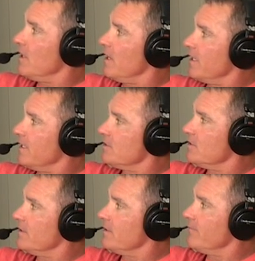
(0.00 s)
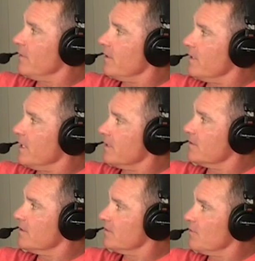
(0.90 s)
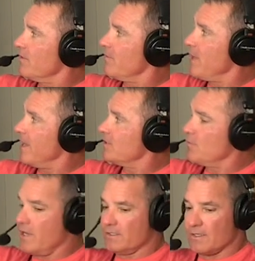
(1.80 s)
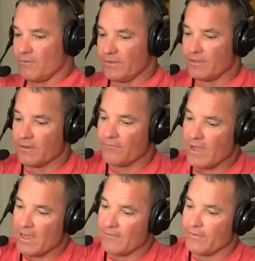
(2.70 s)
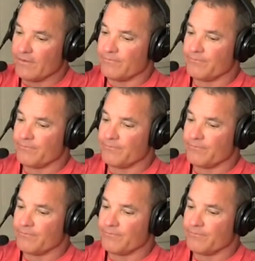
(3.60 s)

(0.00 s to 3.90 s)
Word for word: against 200 flutter kicks, 21 back squats at 135